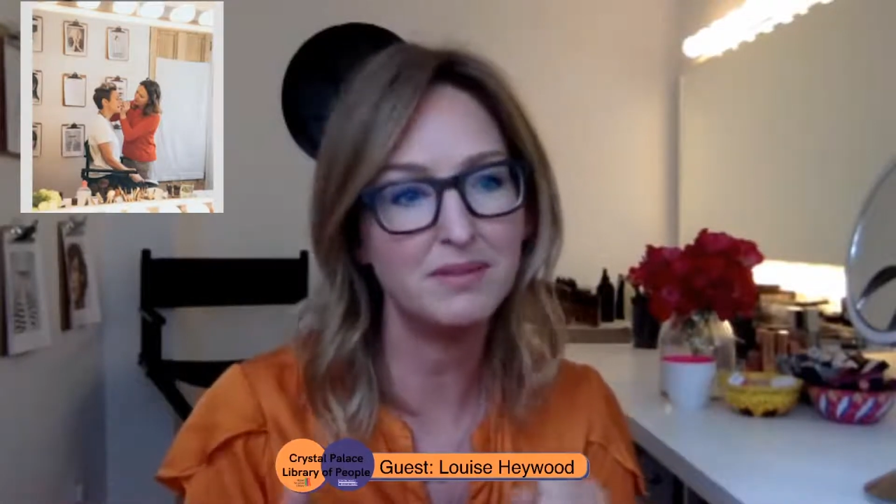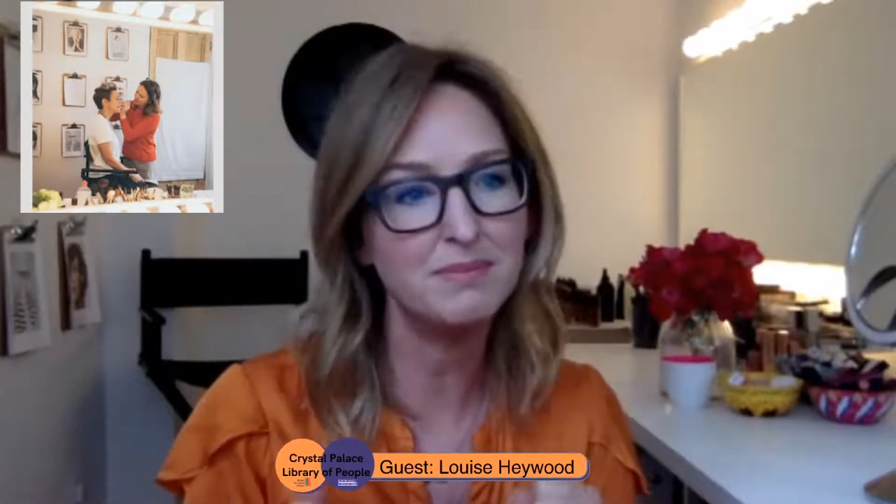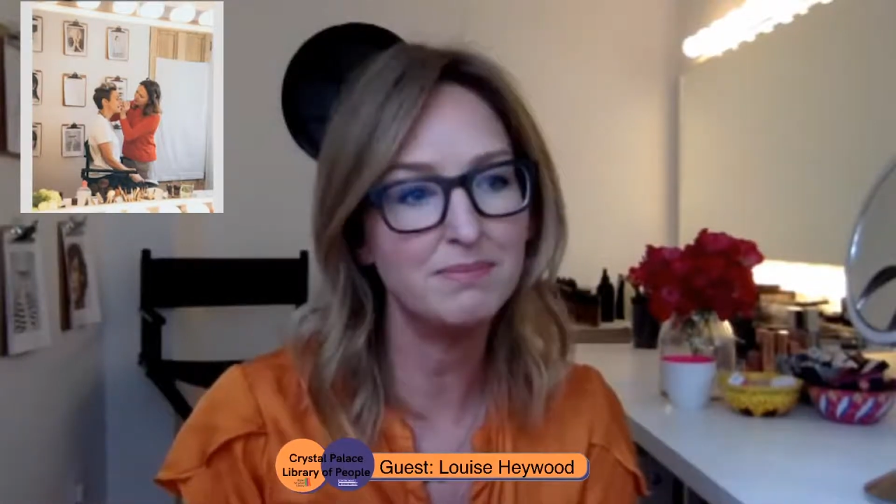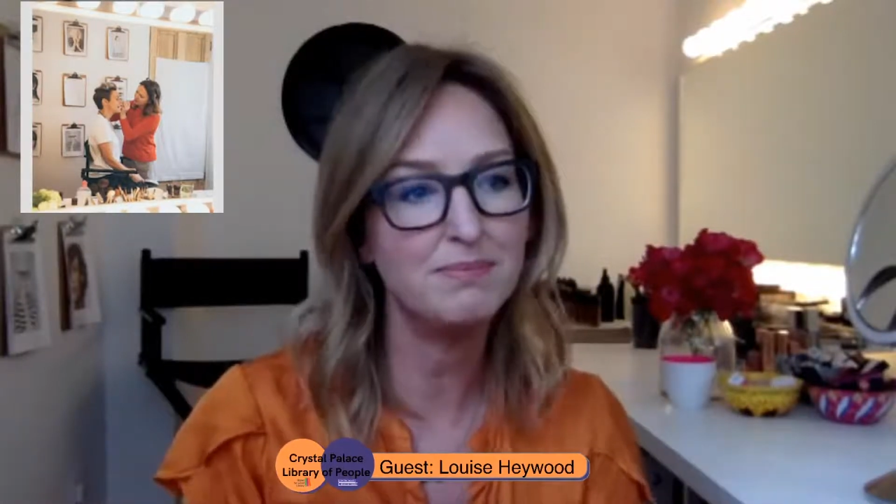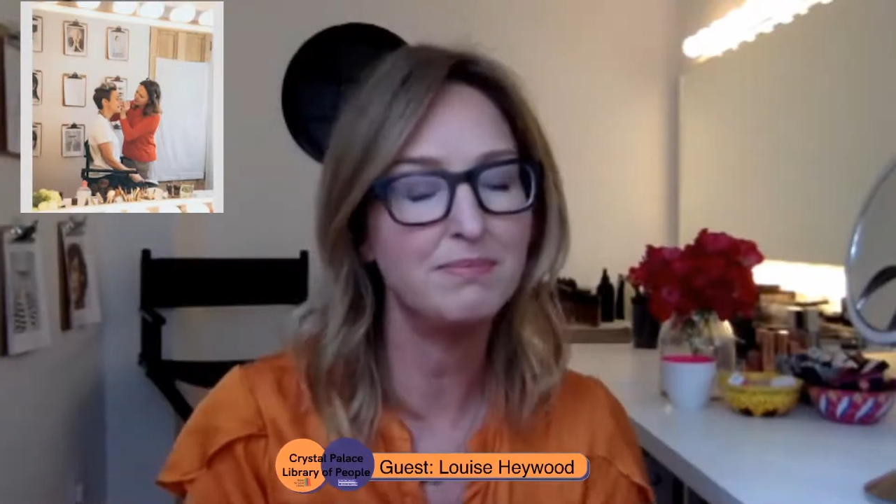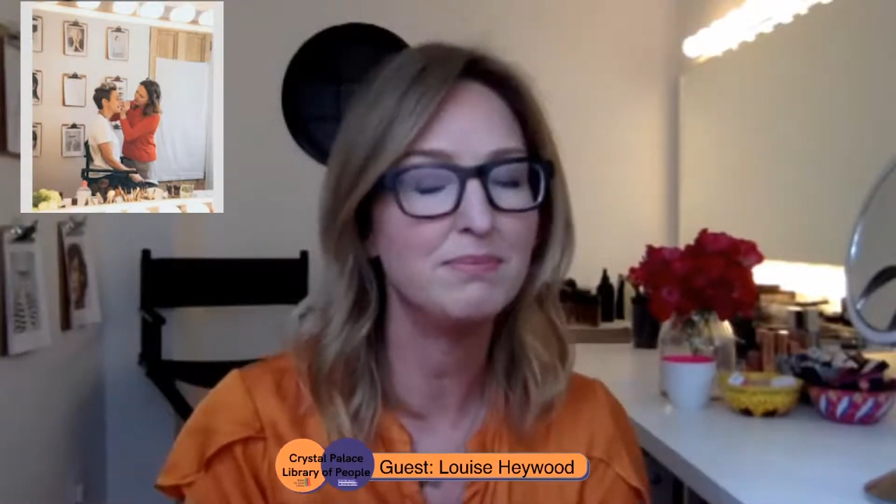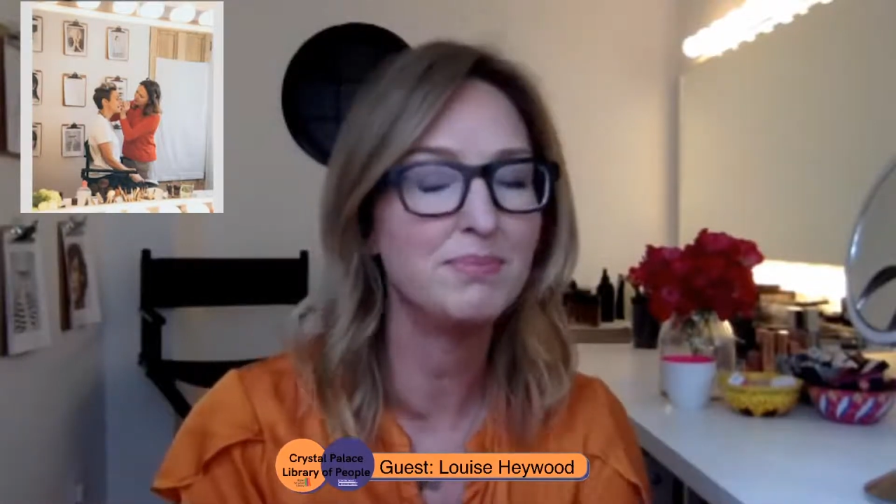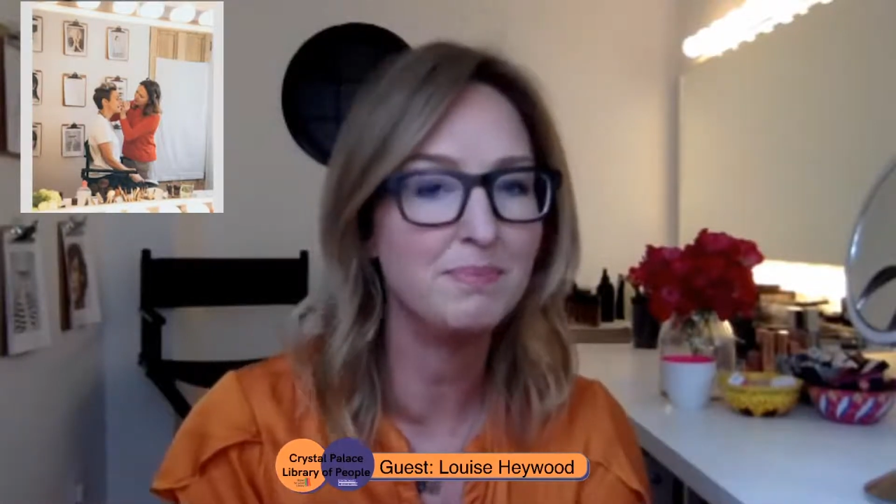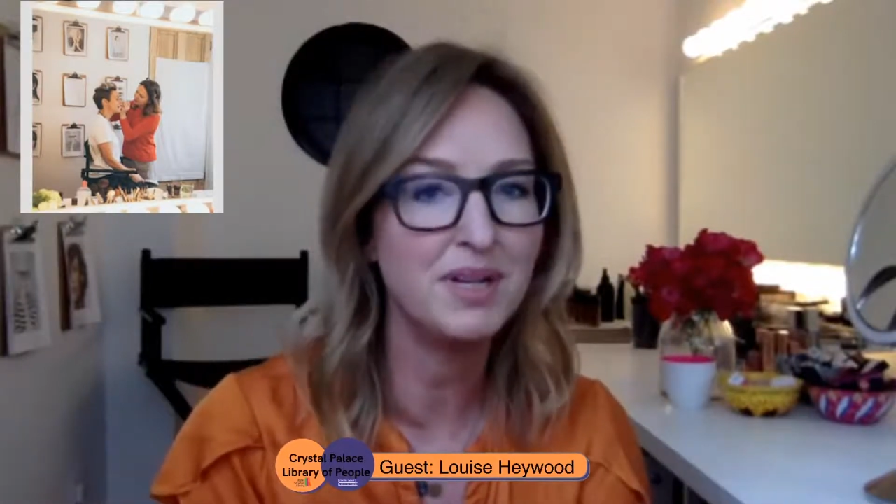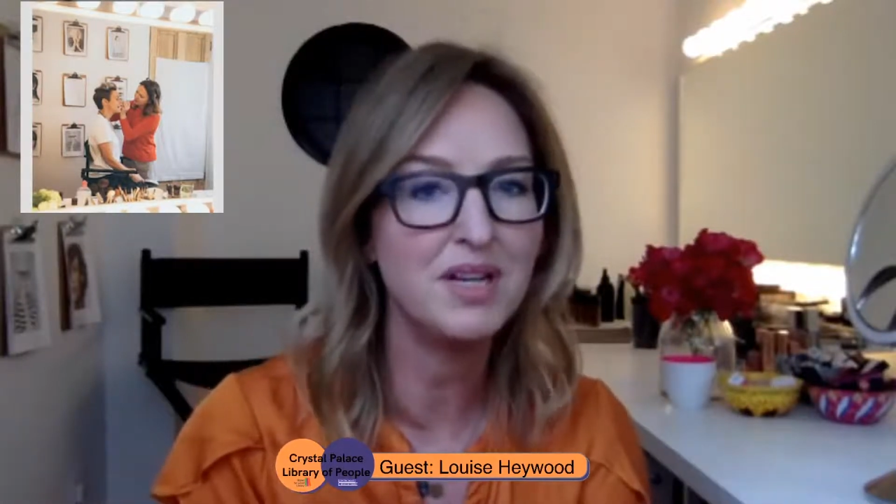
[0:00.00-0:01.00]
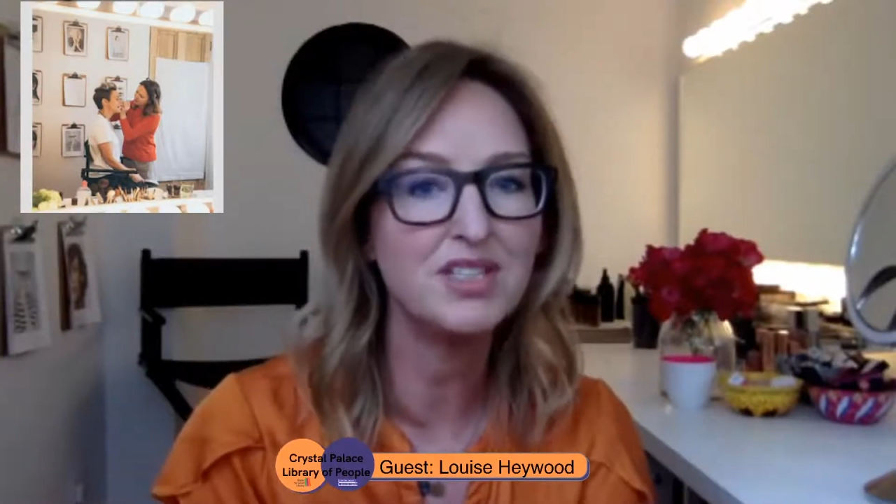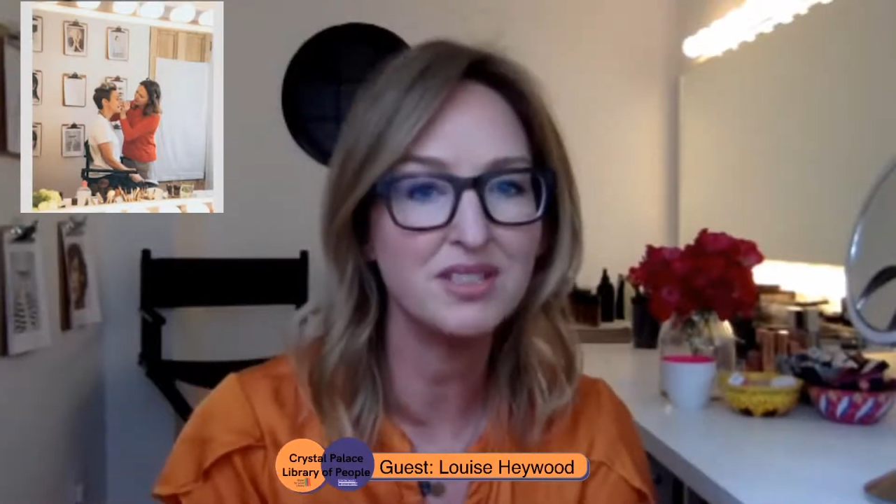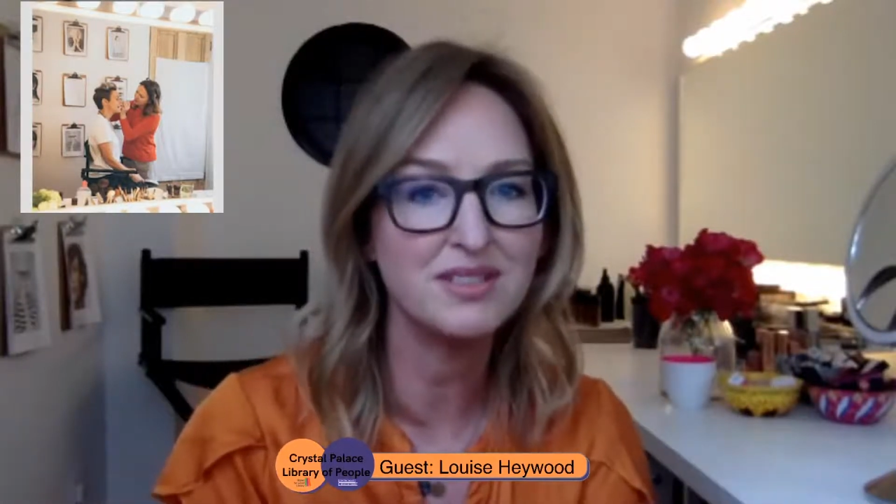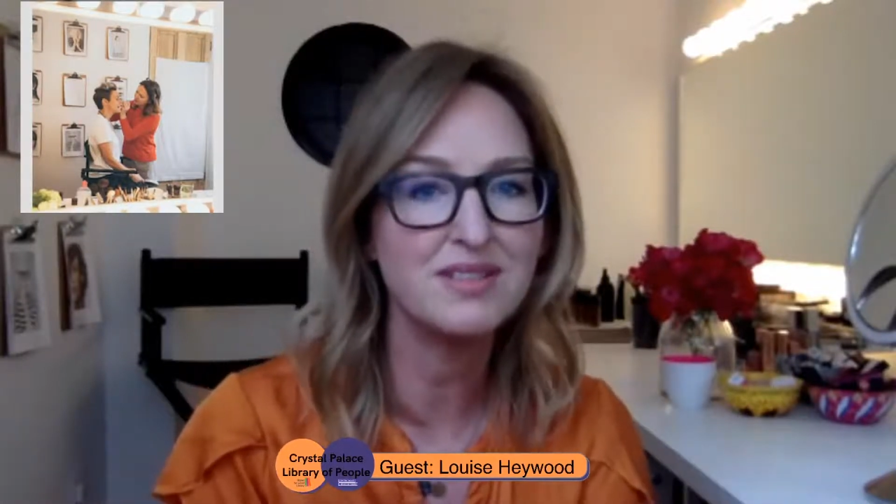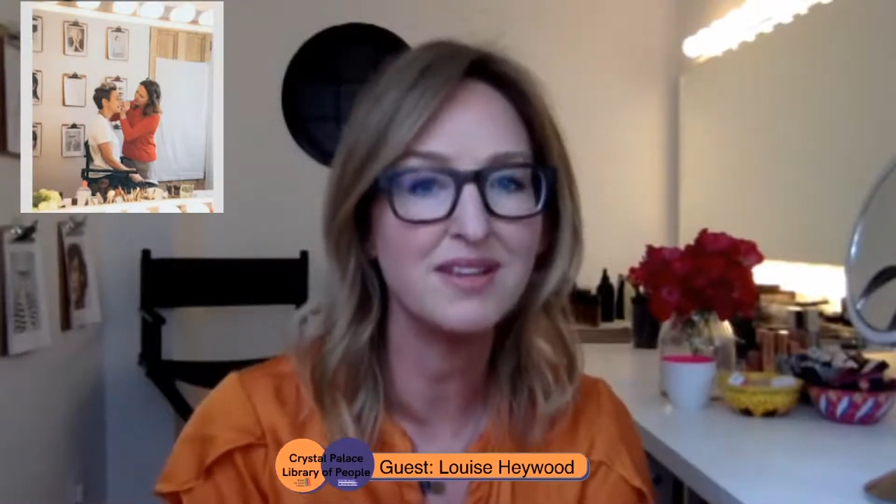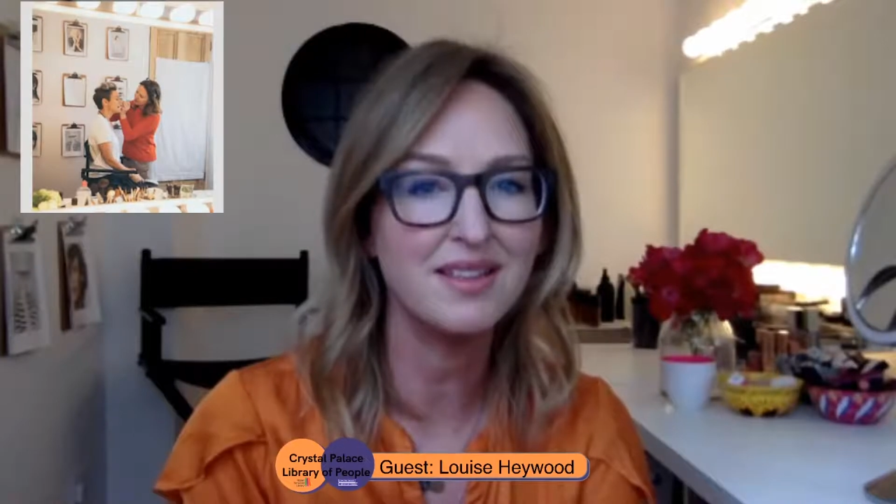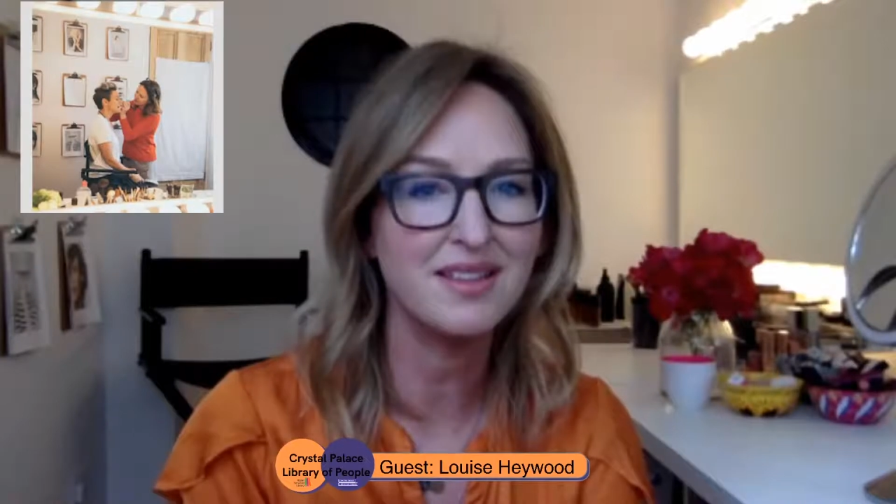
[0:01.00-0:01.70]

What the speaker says: But blush is,